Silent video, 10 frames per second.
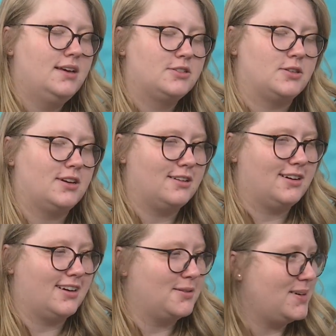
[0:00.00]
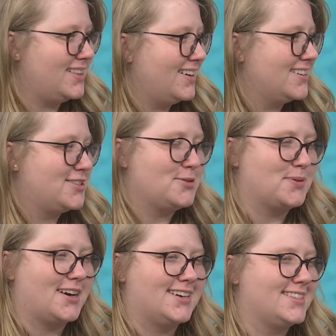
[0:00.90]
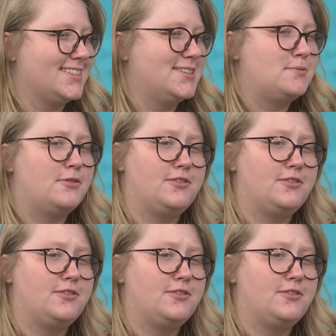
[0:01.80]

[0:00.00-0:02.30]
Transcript: So they're going to be there. super yeah. awesome.